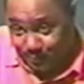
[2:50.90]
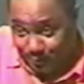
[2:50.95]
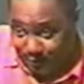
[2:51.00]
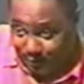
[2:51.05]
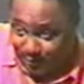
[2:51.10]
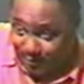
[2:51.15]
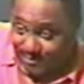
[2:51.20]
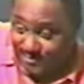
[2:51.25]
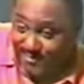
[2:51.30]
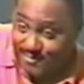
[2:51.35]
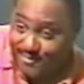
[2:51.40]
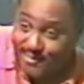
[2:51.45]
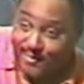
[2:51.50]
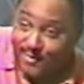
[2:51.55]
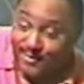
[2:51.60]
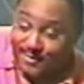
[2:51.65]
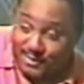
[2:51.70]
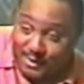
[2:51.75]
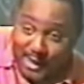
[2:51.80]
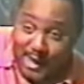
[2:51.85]

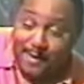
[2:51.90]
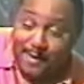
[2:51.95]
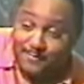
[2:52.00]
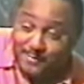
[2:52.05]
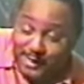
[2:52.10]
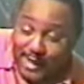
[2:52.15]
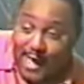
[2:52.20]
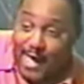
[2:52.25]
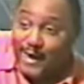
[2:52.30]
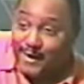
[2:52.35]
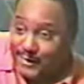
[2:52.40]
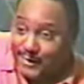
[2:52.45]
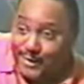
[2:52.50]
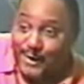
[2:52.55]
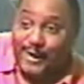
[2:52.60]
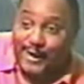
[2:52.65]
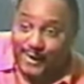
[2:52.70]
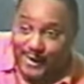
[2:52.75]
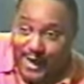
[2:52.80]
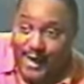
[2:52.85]
Damn that,
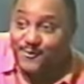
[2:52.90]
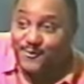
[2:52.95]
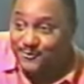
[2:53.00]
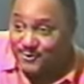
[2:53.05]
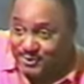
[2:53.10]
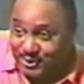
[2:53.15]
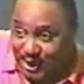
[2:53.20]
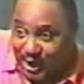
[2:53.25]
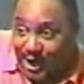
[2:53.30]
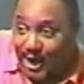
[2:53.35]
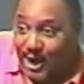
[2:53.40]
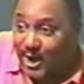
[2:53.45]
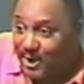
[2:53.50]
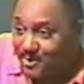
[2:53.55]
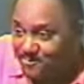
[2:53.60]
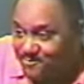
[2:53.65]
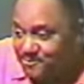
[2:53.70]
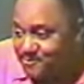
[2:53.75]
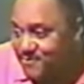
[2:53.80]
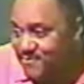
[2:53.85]
nigga ain't got no
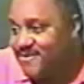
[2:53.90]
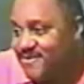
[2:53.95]
job.